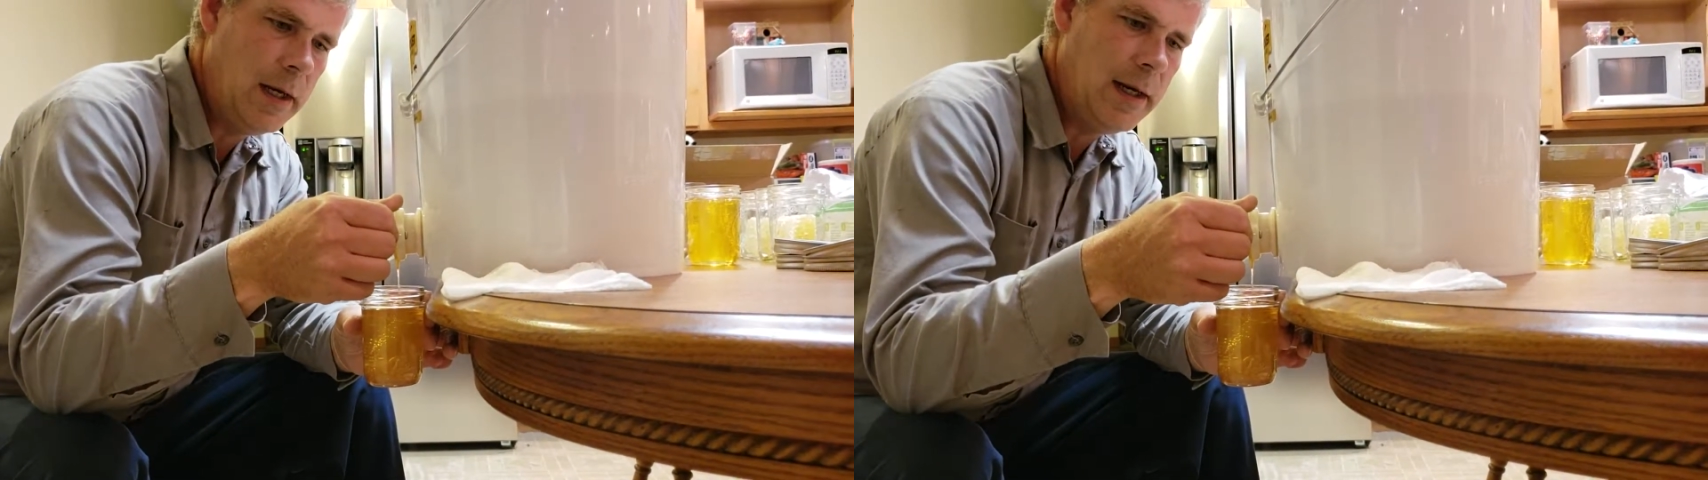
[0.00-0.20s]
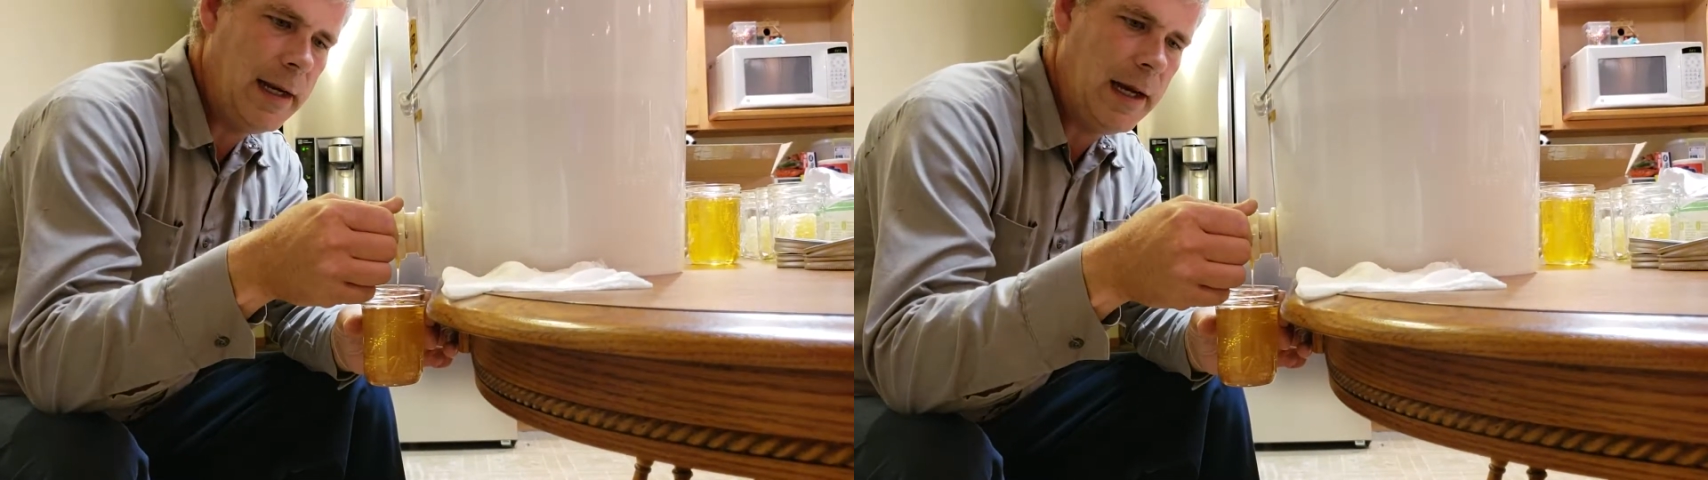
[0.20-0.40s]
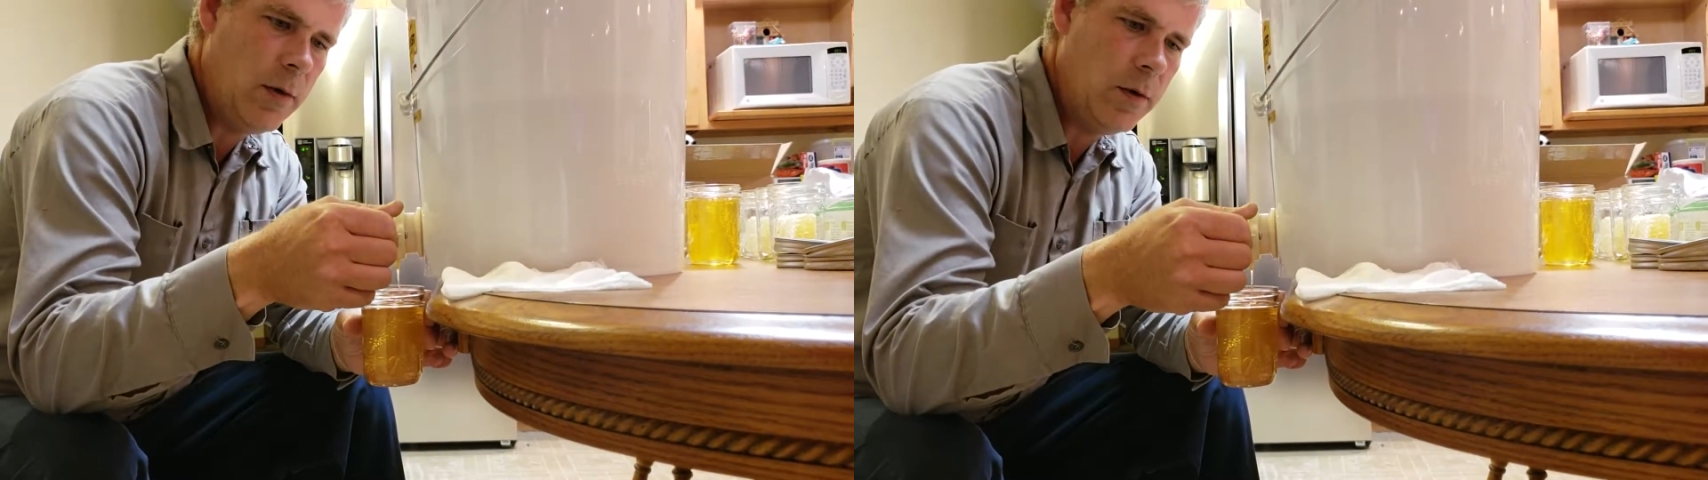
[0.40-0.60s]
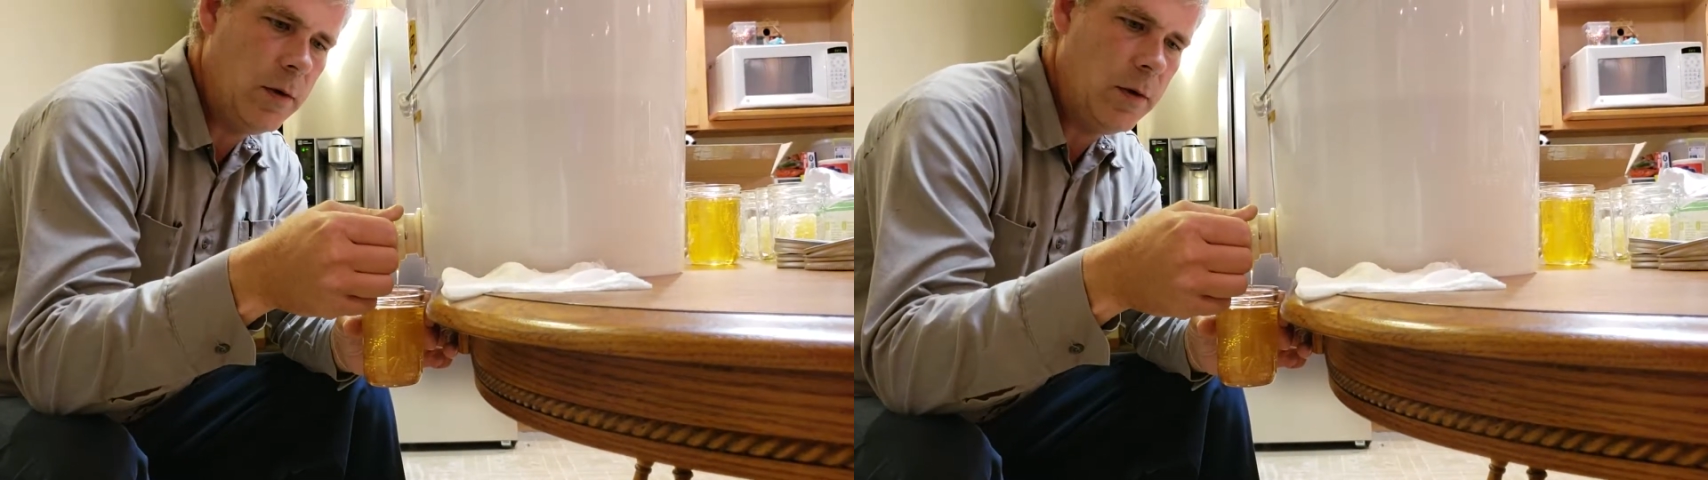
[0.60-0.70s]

Now,